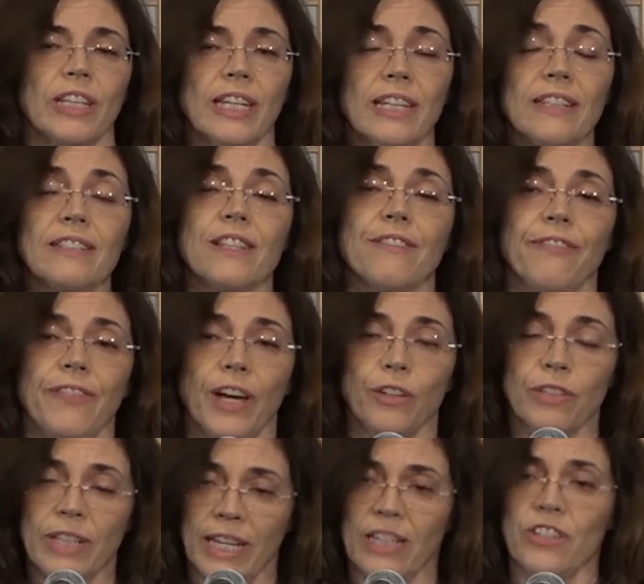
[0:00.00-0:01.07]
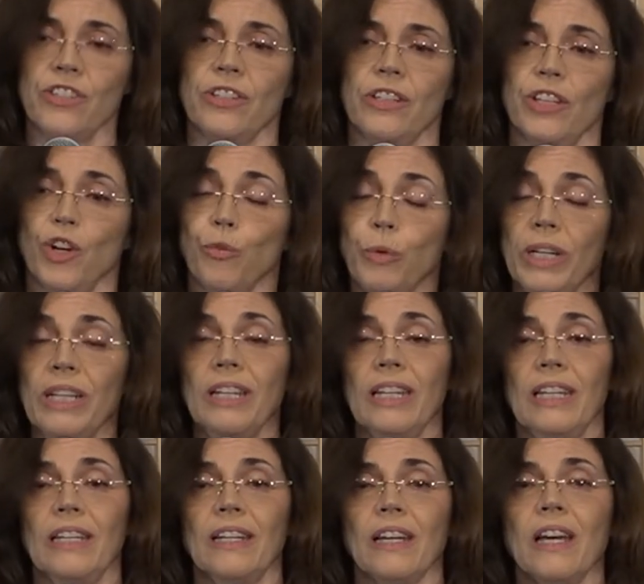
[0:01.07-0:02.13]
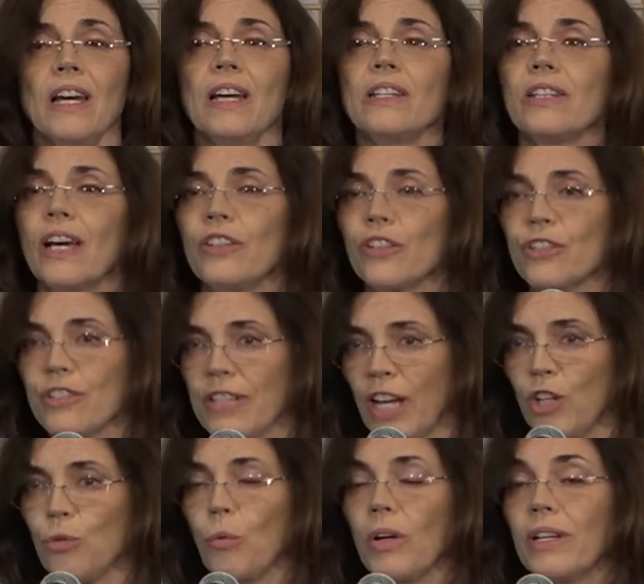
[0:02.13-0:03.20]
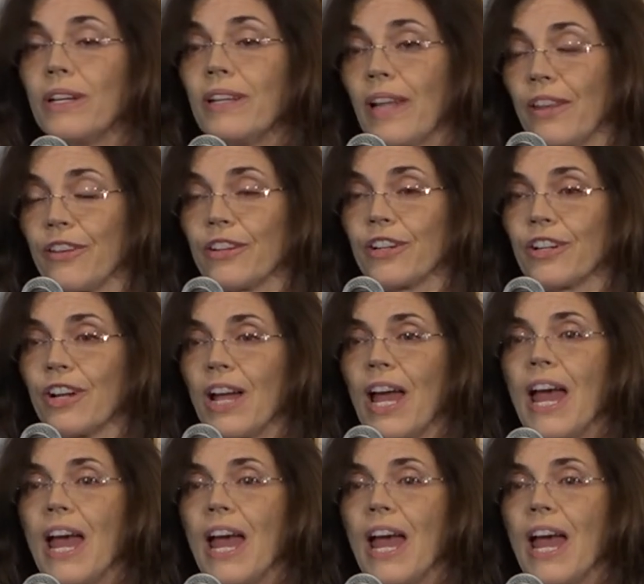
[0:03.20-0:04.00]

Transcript: It is the foundation that we need to understand one another